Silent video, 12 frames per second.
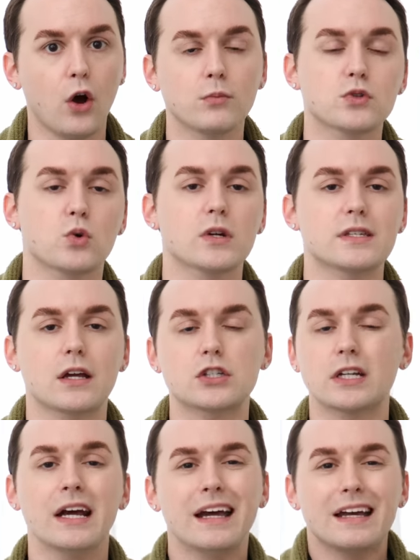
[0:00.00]
home decor
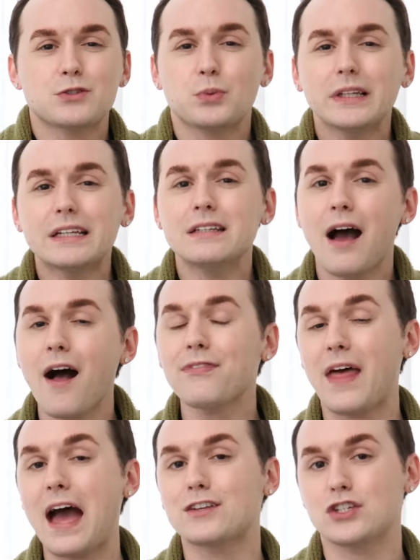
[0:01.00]
section. It's really
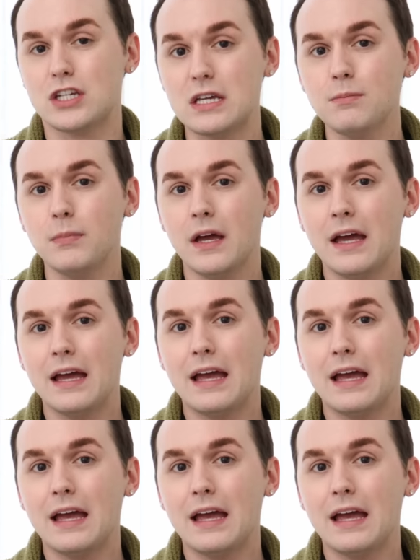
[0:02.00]
not that cheap.